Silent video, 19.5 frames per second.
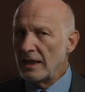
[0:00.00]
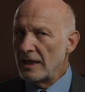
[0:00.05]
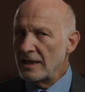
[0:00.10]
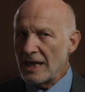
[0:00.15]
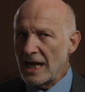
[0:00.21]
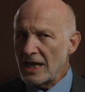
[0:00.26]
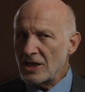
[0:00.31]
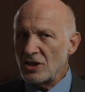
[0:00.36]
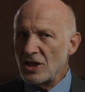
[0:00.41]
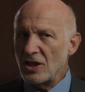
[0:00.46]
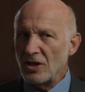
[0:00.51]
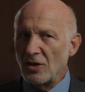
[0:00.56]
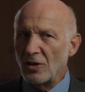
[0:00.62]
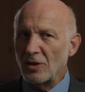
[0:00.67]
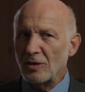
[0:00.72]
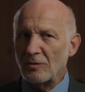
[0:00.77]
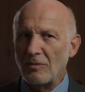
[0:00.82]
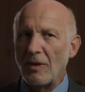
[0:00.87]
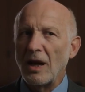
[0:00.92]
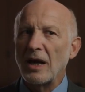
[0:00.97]
is actually
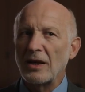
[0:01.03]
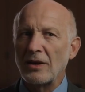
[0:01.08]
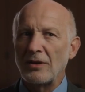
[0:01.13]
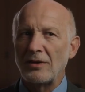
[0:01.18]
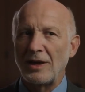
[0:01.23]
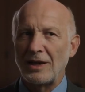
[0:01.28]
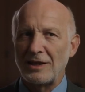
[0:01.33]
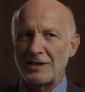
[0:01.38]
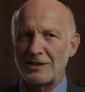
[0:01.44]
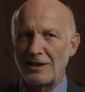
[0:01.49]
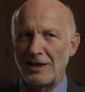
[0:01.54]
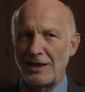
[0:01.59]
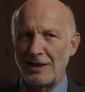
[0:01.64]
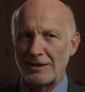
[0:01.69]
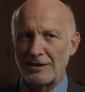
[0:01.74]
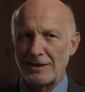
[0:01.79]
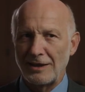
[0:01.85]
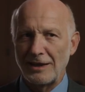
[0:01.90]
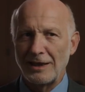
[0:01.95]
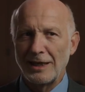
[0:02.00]
not my own
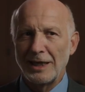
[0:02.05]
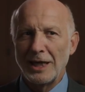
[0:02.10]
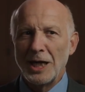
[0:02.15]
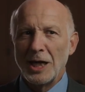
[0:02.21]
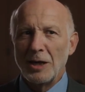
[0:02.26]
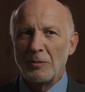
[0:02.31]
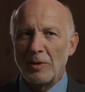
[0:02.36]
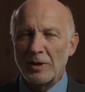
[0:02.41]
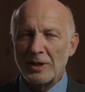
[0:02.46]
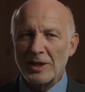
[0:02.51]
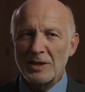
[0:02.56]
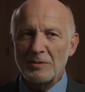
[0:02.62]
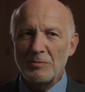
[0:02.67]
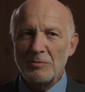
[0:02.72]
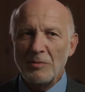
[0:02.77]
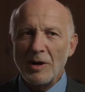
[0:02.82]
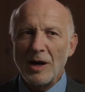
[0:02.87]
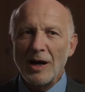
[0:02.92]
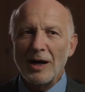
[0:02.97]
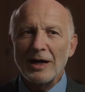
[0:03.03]
anxiety, but is
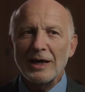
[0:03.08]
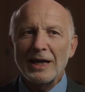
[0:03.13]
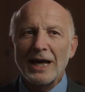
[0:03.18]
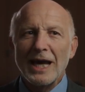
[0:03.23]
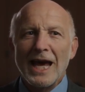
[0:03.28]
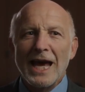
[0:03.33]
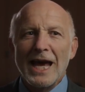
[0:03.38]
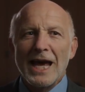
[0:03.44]
my